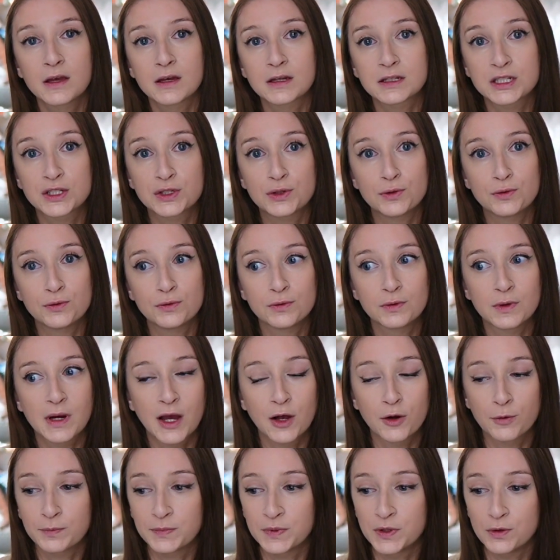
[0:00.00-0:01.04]
to
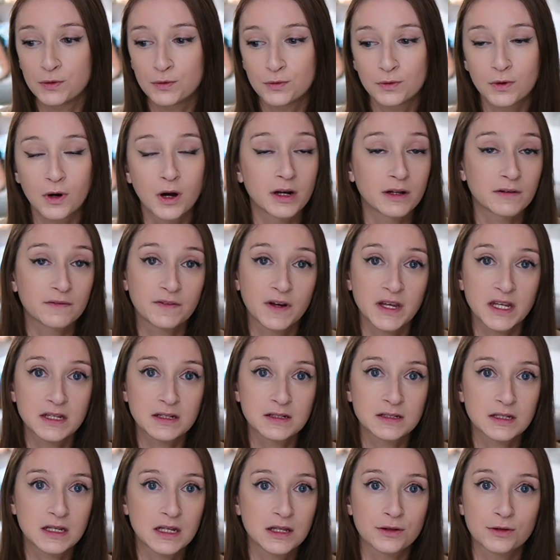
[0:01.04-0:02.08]
help you on a fight,
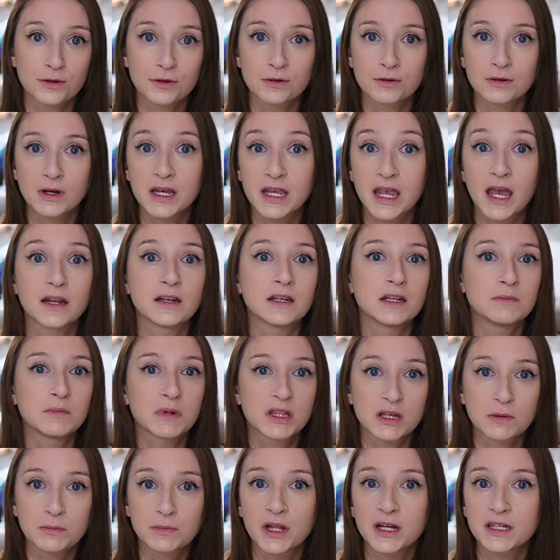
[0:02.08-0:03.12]
either again in
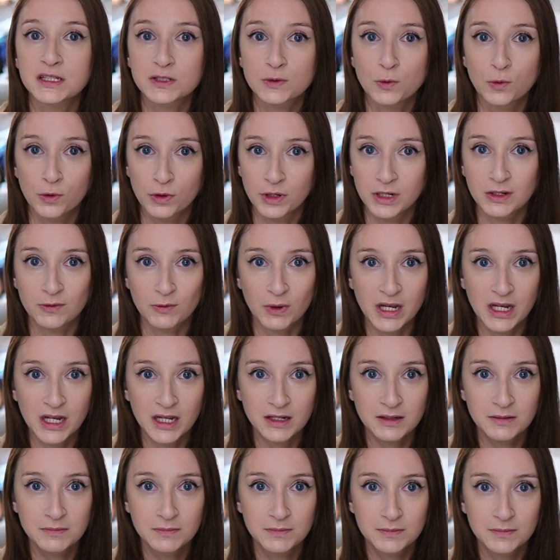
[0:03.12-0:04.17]
Mythic Plus or in
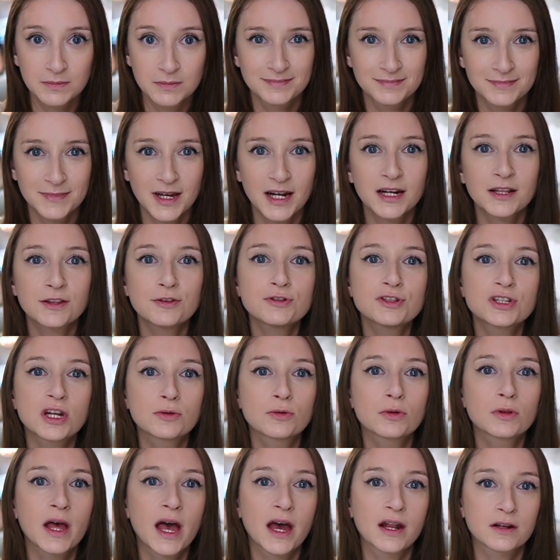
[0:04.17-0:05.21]
rating. Another
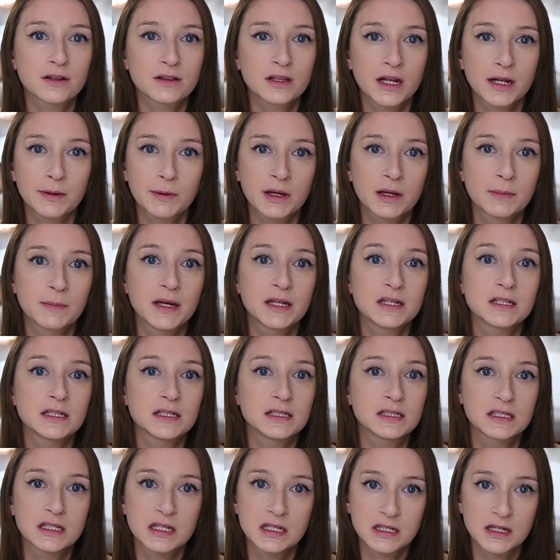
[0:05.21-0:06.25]
general add-on that I recommend
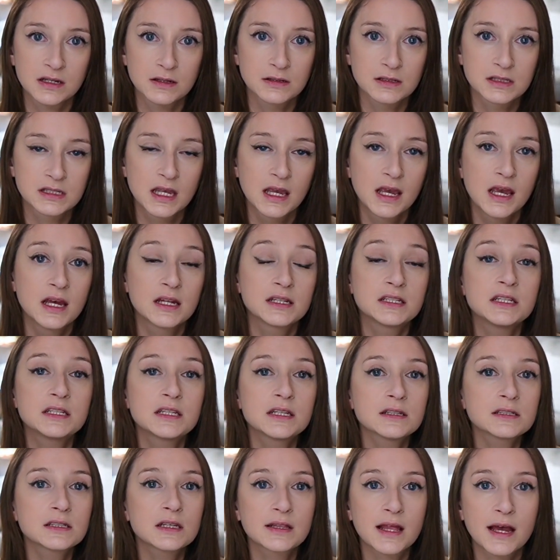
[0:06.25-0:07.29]
is Details.
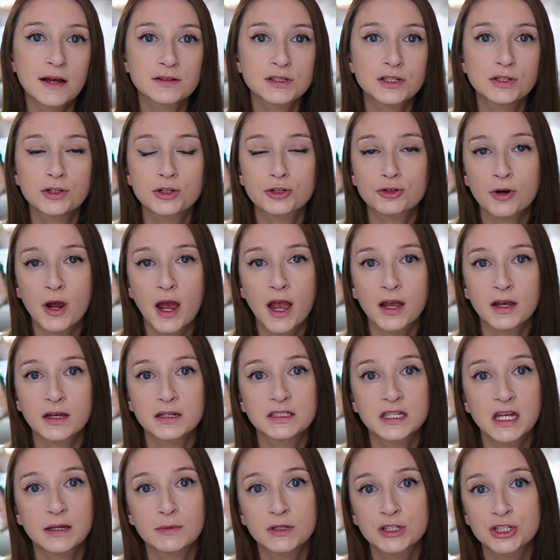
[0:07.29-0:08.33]
Details allows you to track
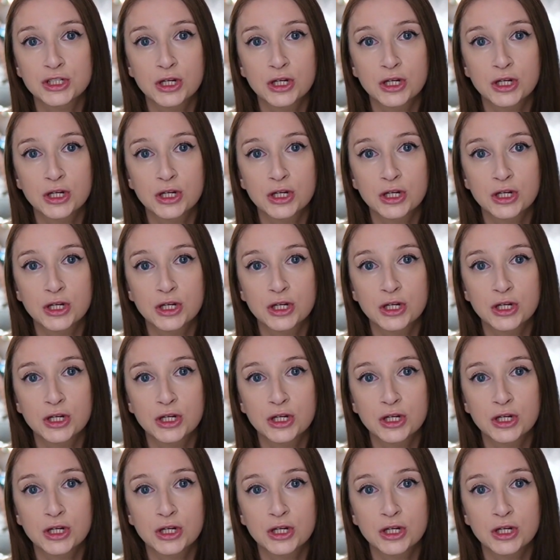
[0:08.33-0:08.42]
damage